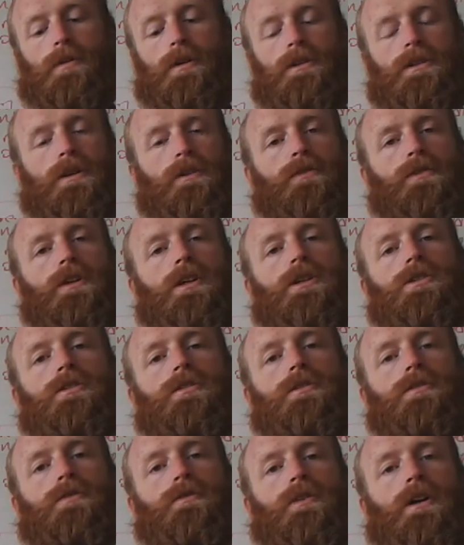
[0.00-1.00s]
definition
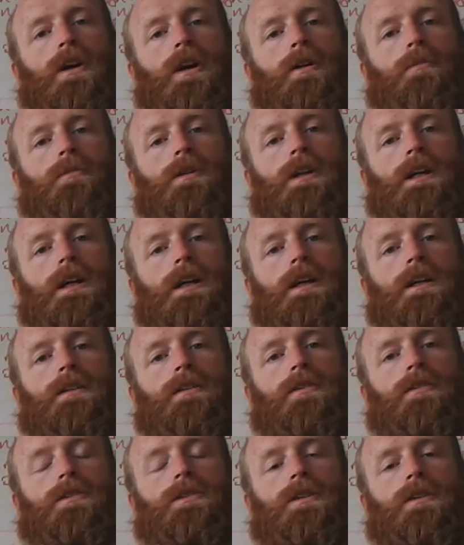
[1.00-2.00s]
of the family in
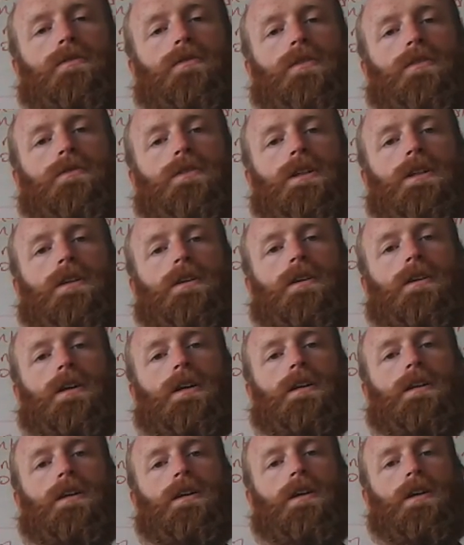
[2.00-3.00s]

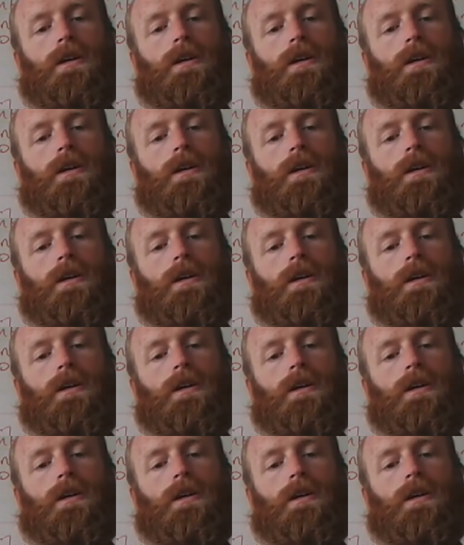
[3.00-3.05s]
1959.